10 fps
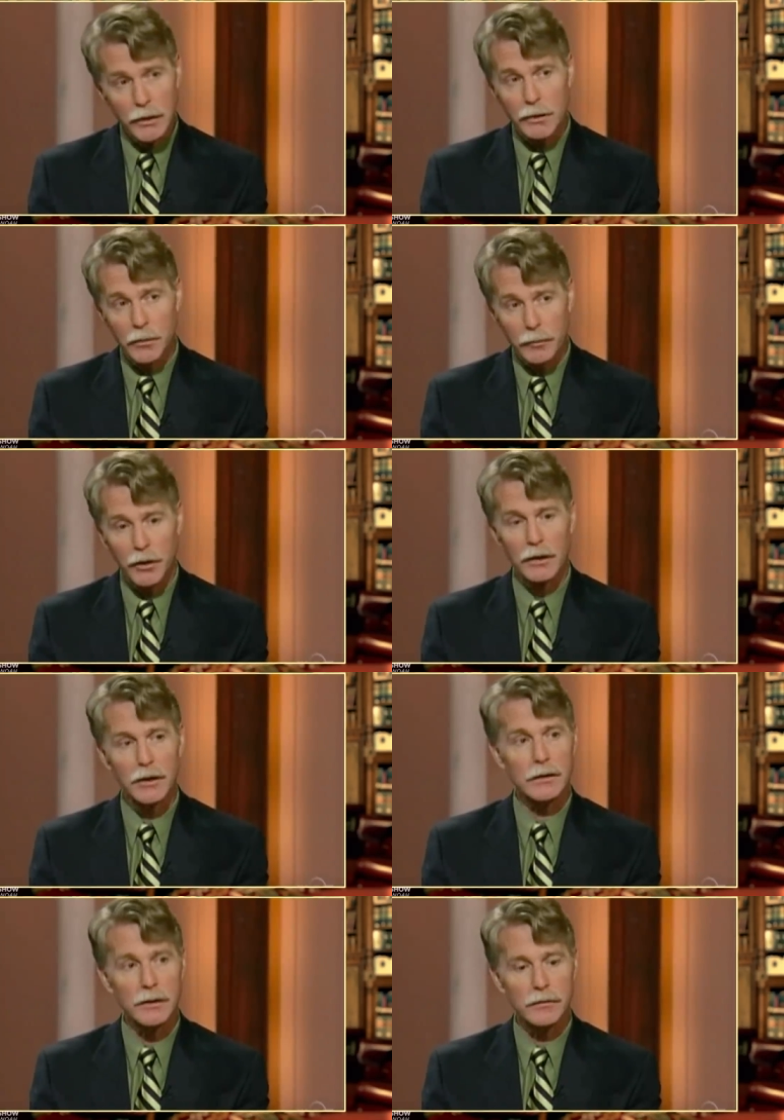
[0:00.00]
of them were
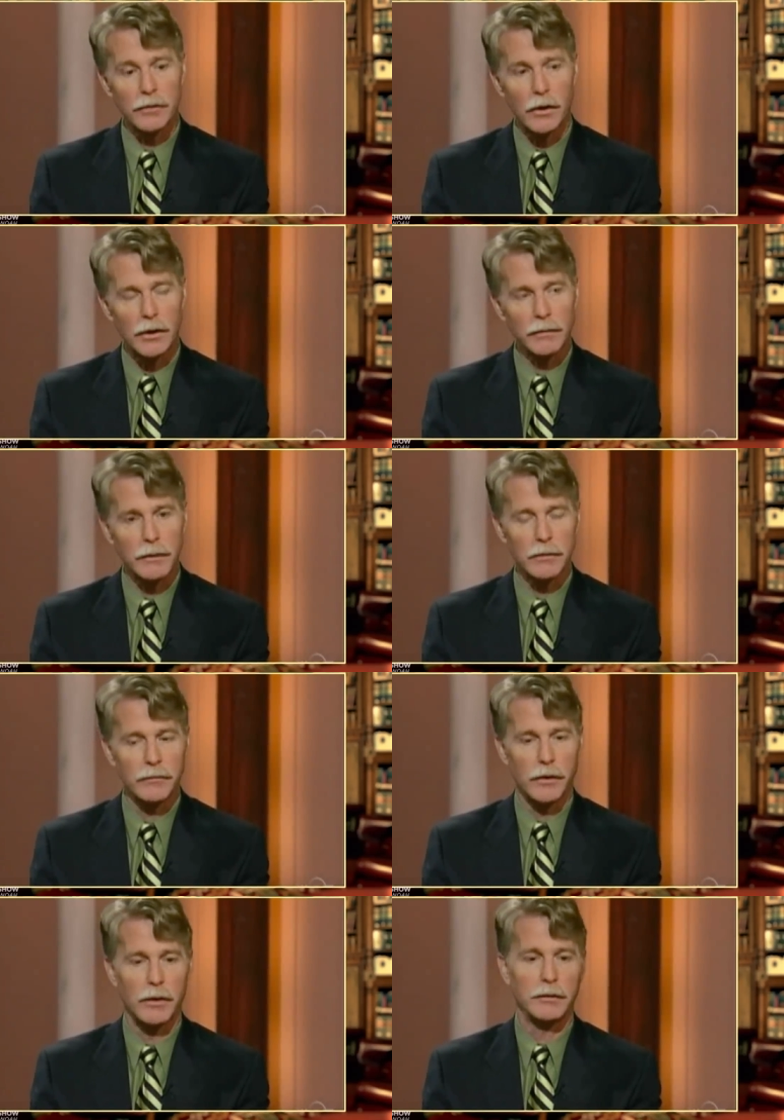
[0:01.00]
politically involved. They were
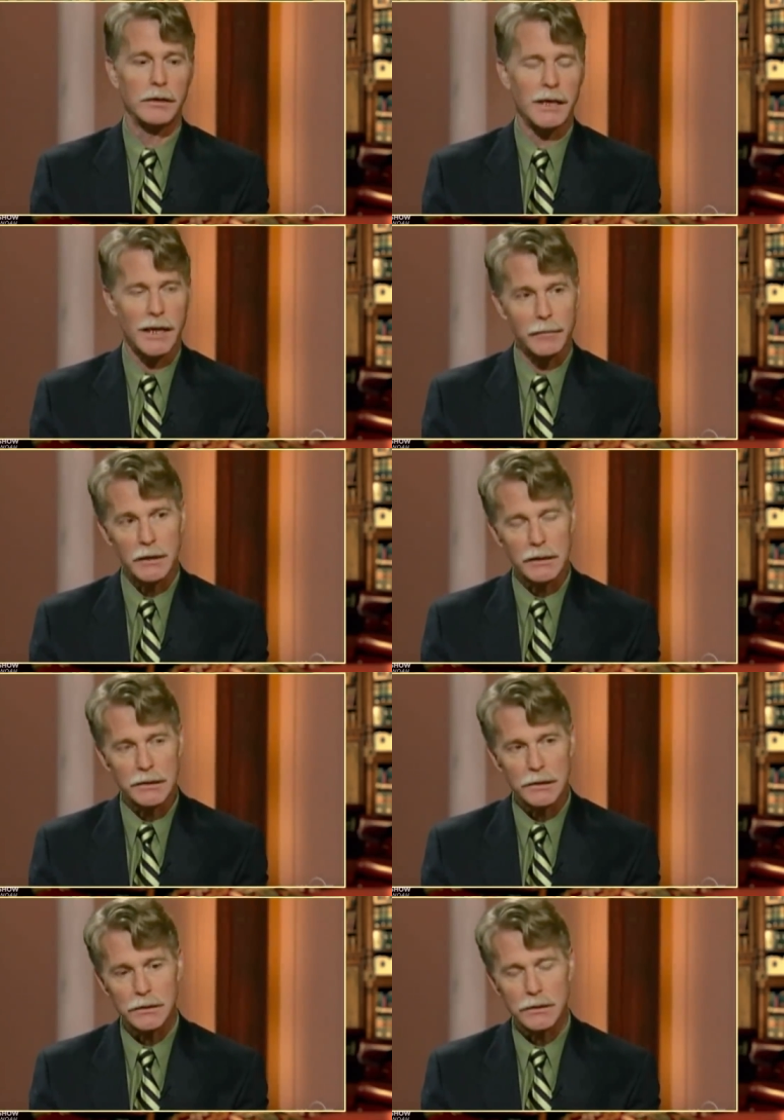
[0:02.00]
involved in cabinet
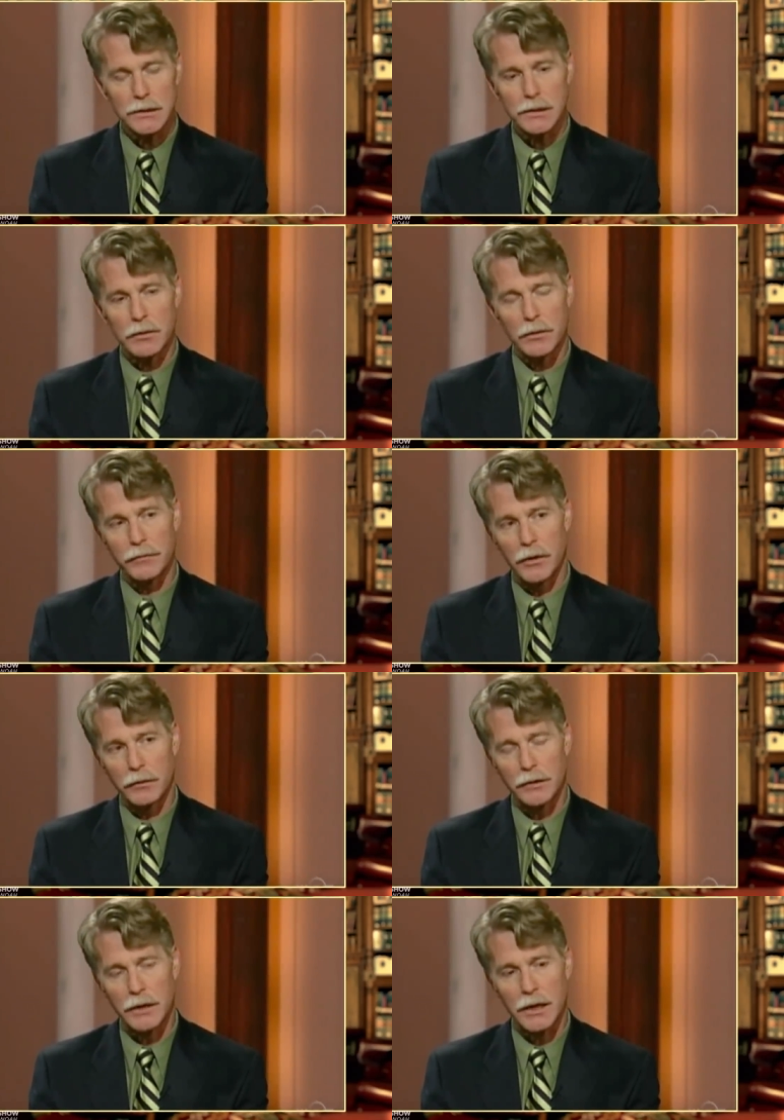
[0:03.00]
decisions. They were involved
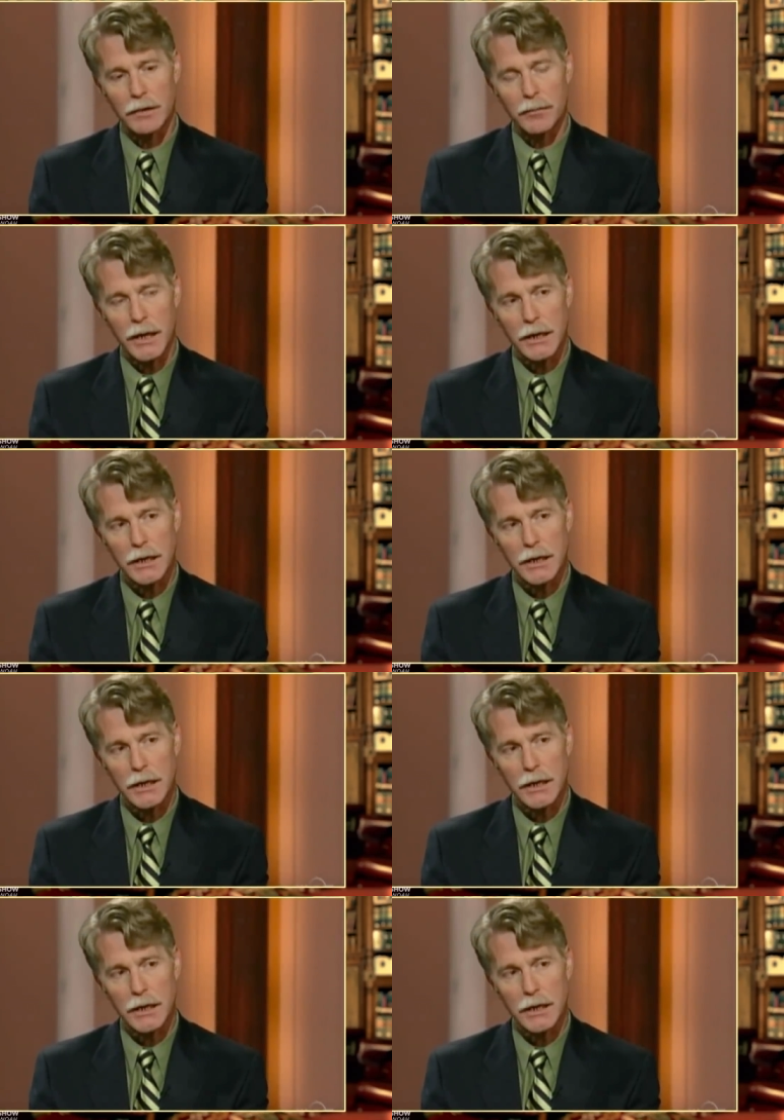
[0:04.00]
in campaigning.